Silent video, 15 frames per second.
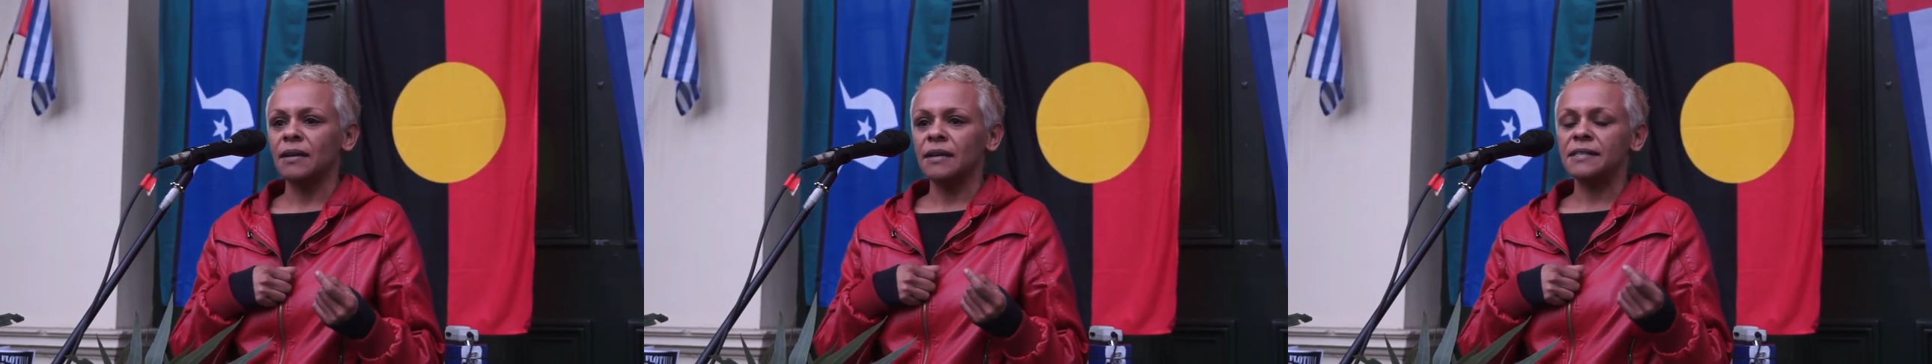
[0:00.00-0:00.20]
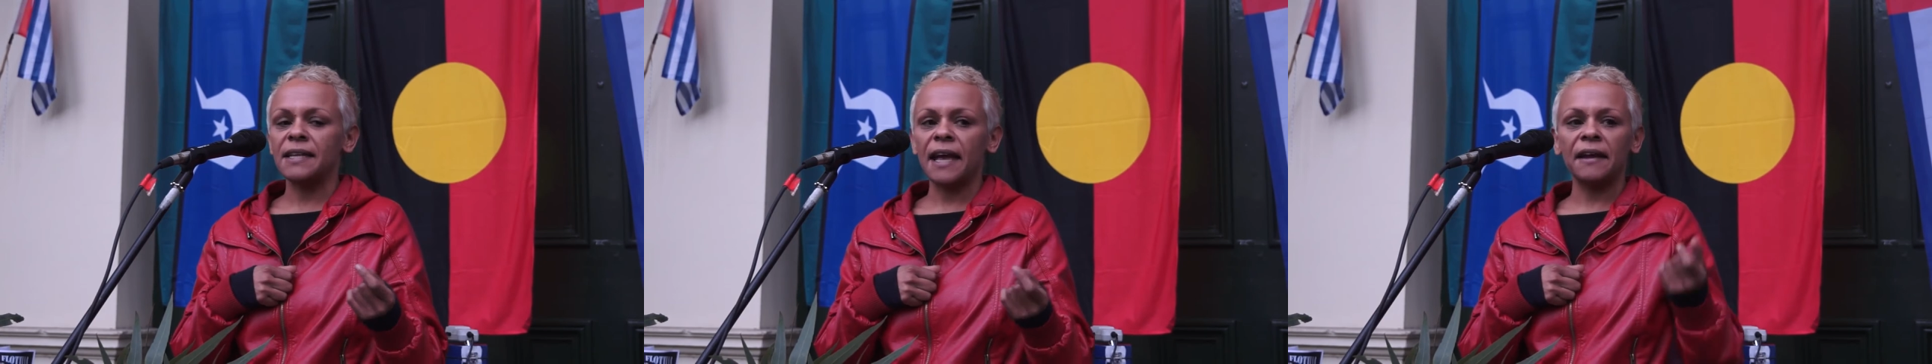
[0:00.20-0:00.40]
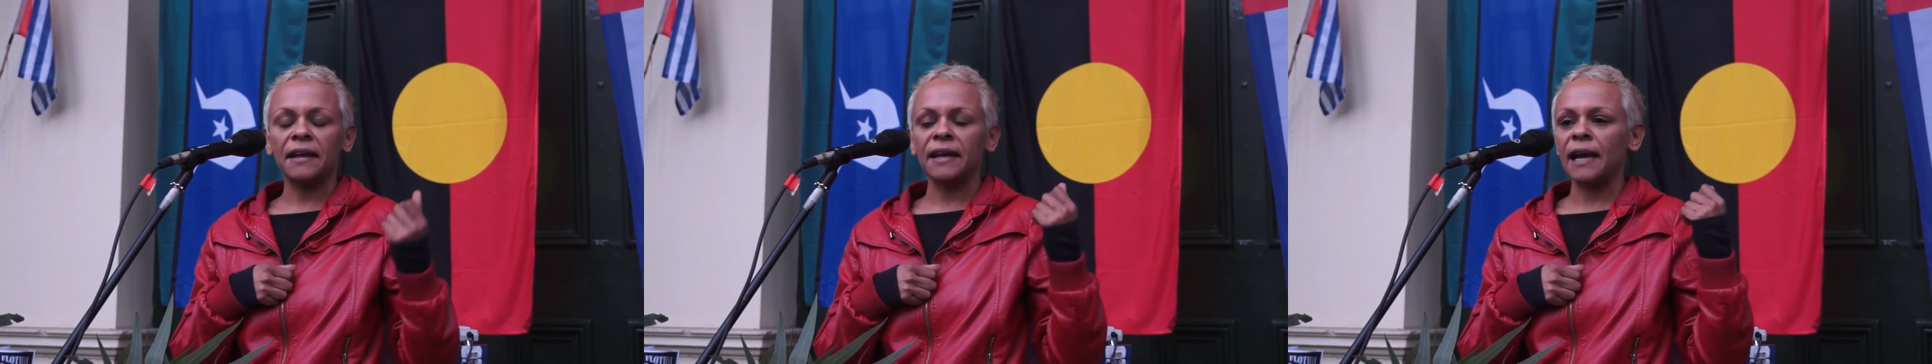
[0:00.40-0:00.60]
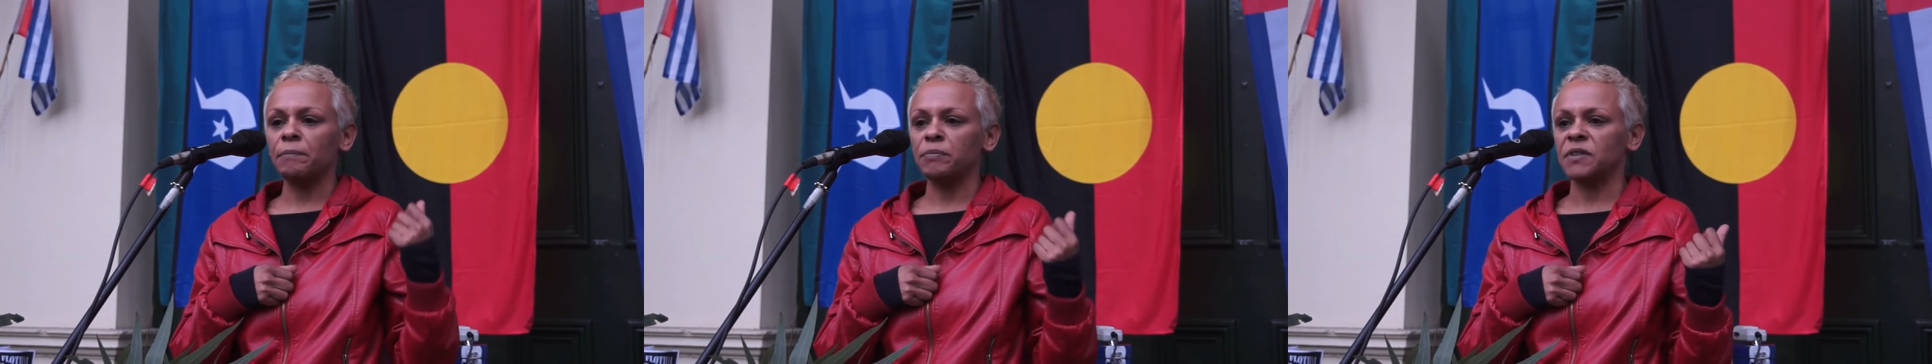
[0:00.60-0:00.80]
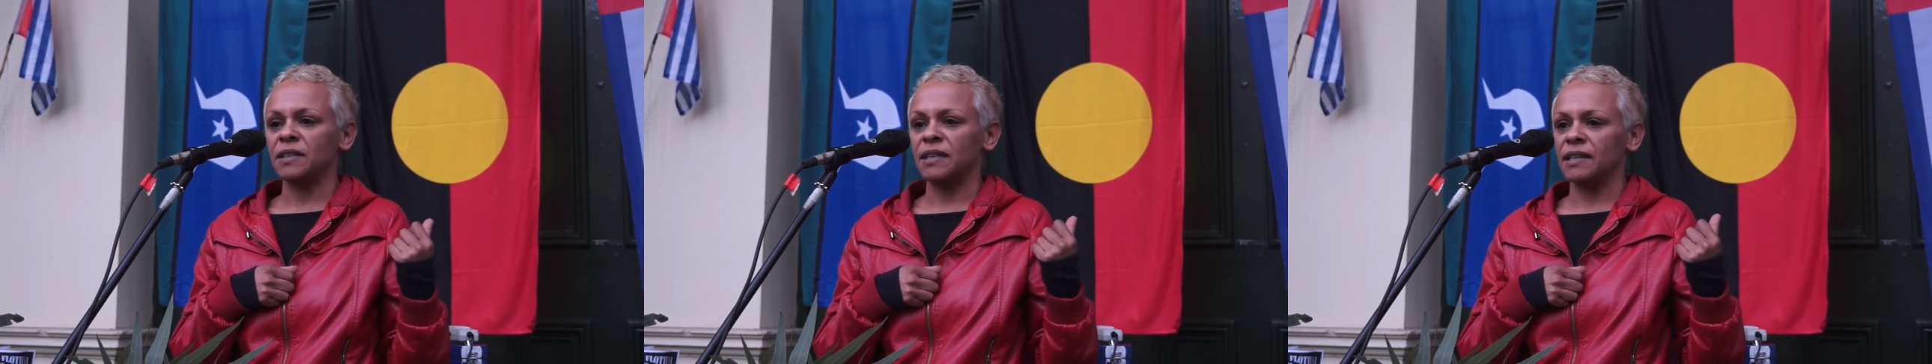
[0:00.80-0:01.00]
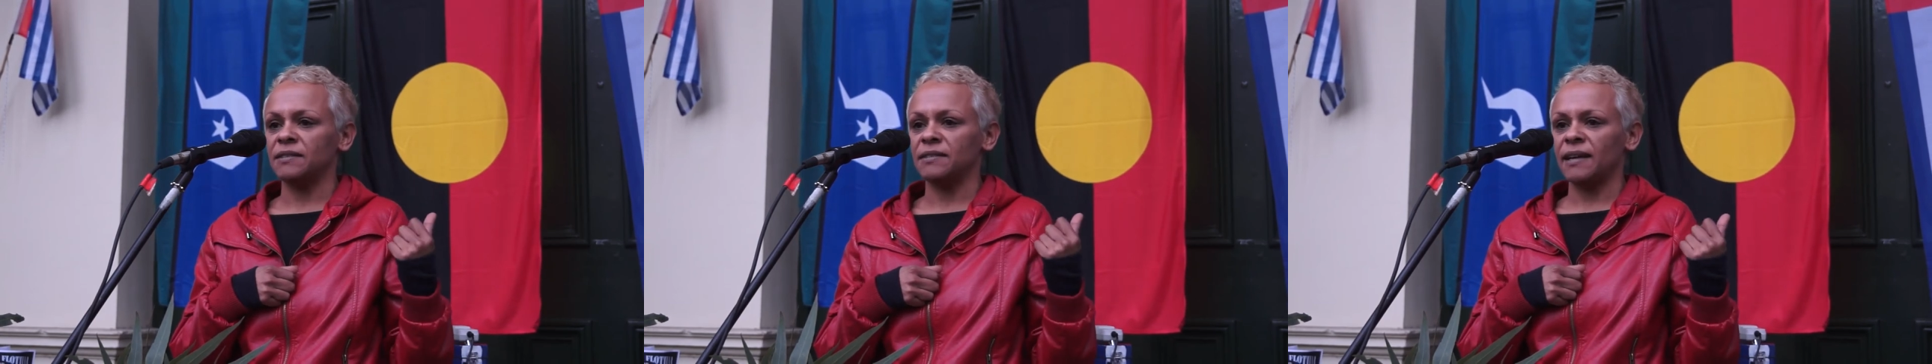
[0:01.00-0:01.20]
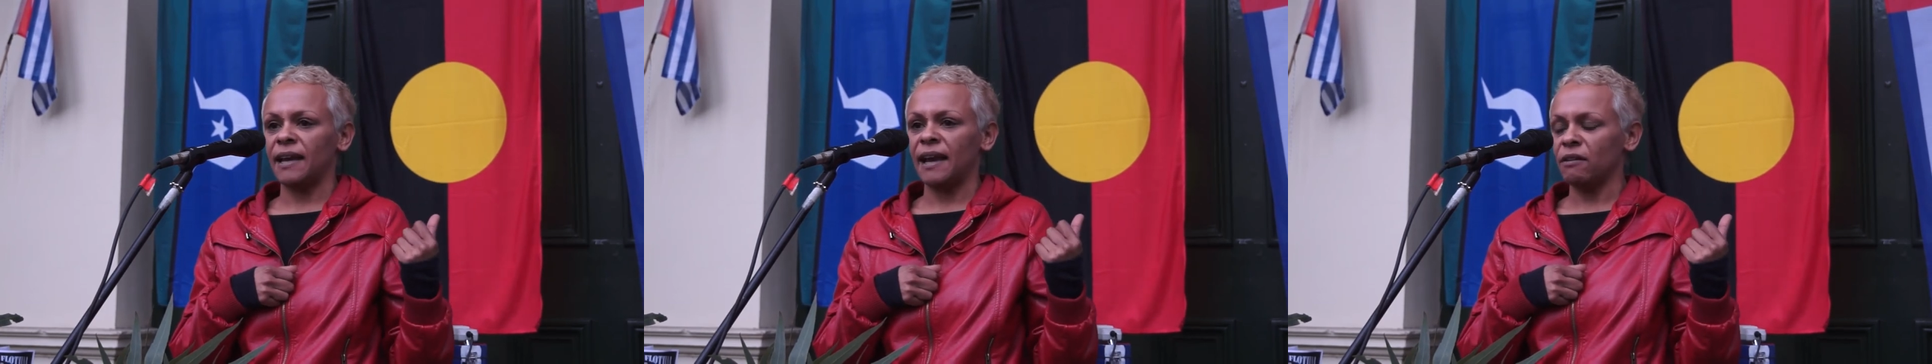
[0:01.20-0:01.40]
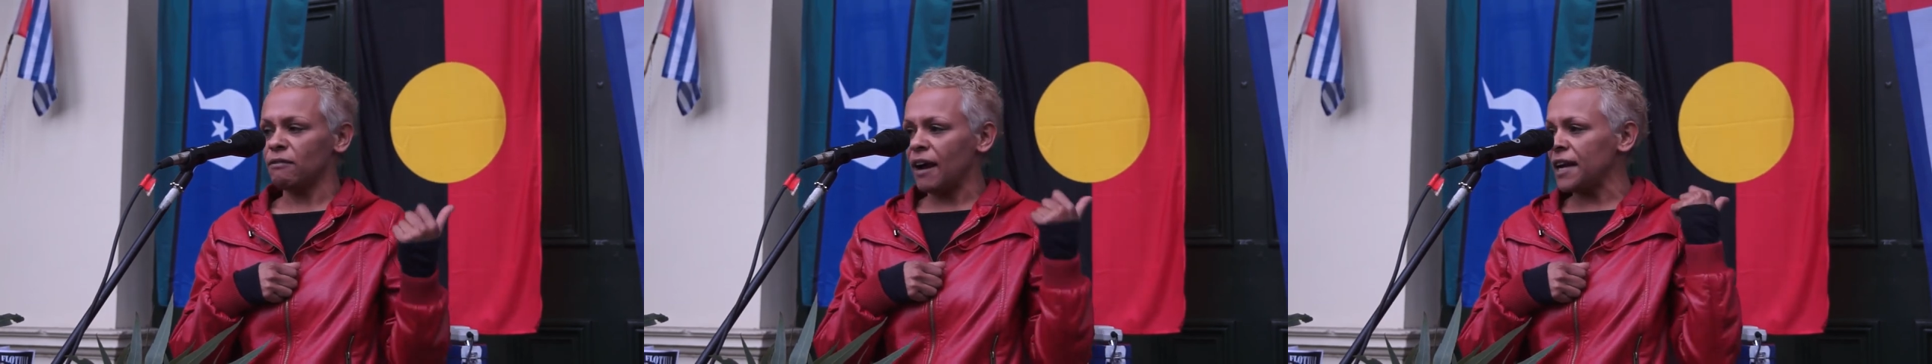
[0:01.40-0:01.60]
standing up to these
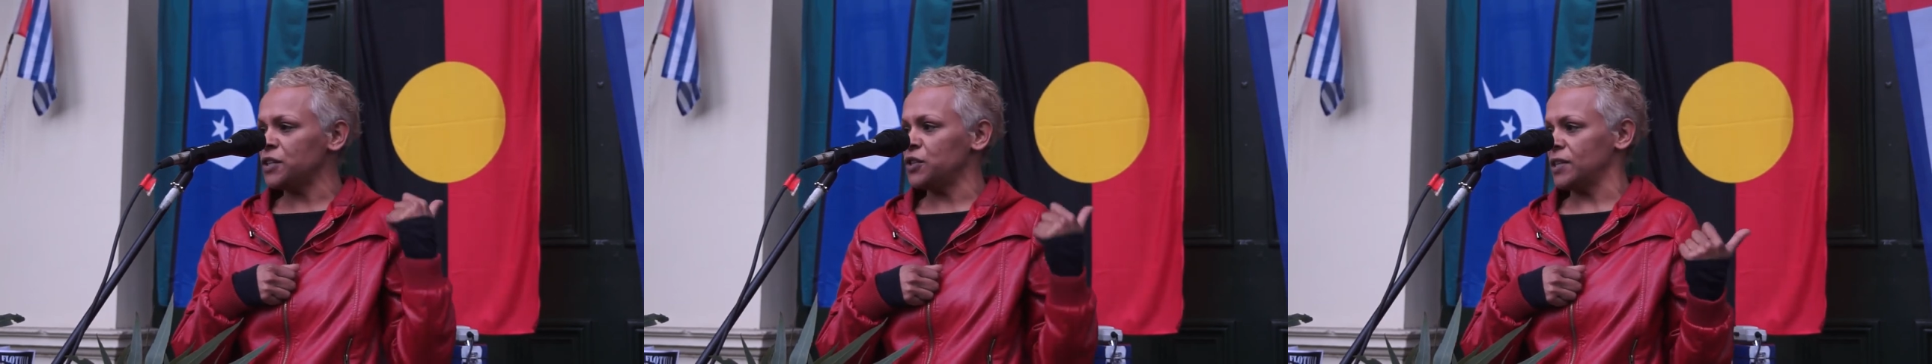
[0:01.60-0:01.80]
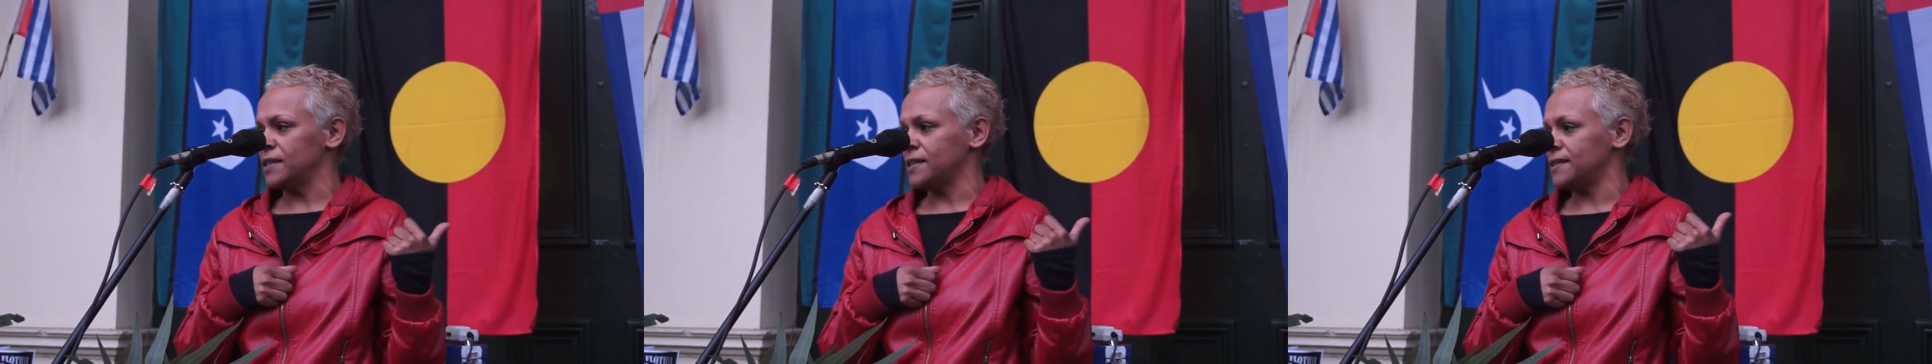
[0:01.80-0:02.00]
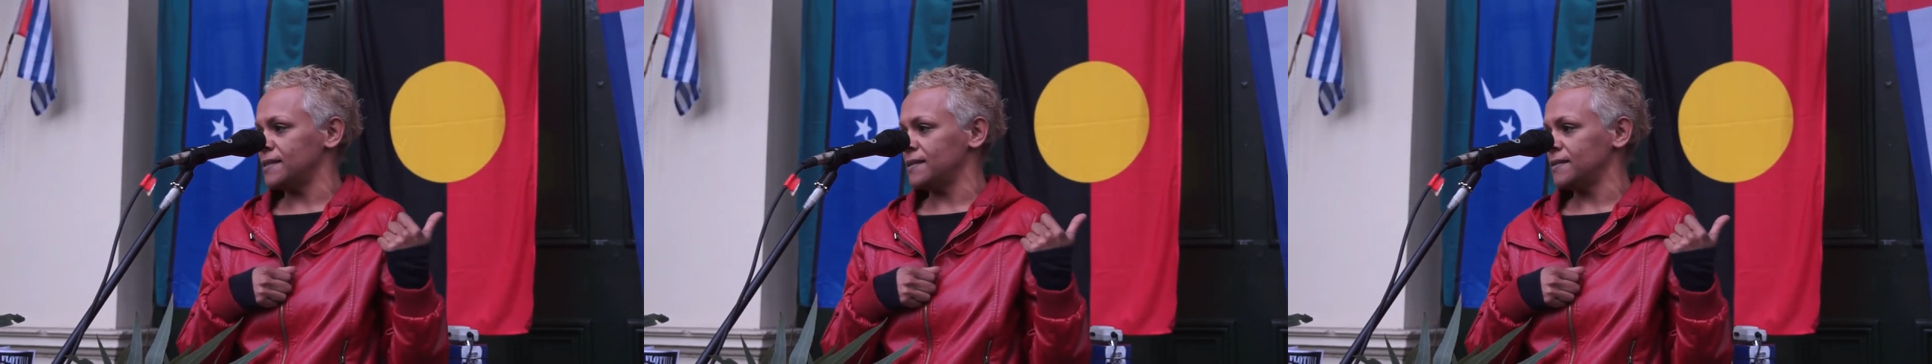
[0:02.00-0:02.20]
outrageous